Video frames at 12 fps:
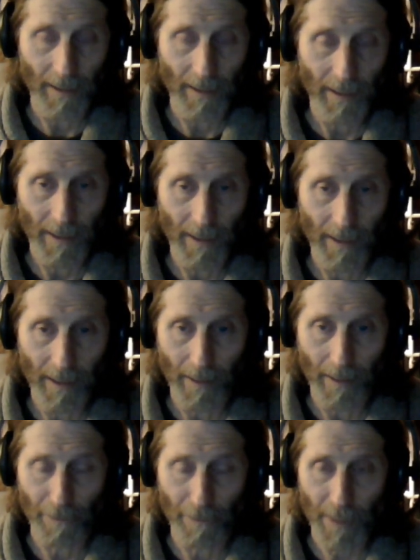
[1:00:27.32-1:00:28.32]
in
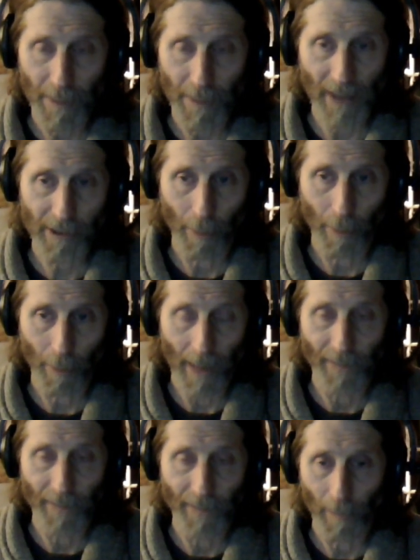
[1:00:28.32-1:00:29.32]
response to what I
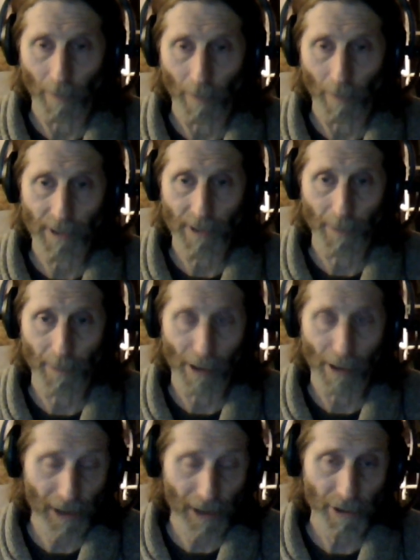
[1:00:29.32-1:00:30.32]
felt were some
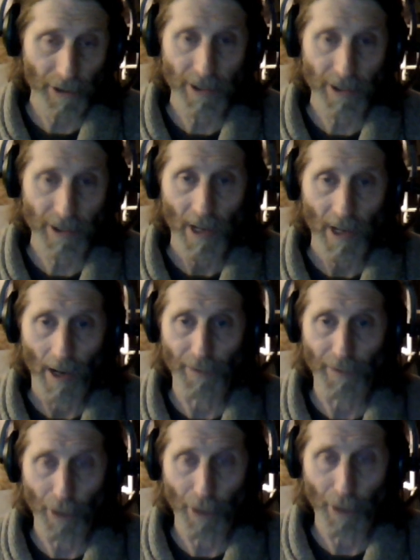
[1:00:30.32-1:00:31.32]
corrections of
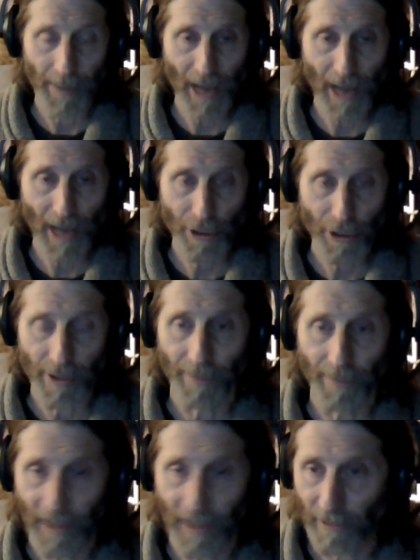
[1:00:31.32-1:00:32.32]
interpretations of
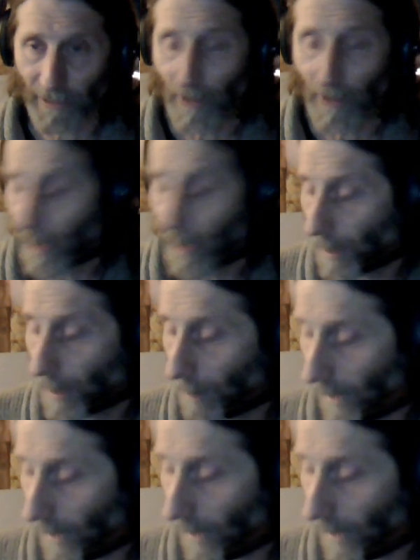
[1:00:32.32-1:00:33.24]
things. But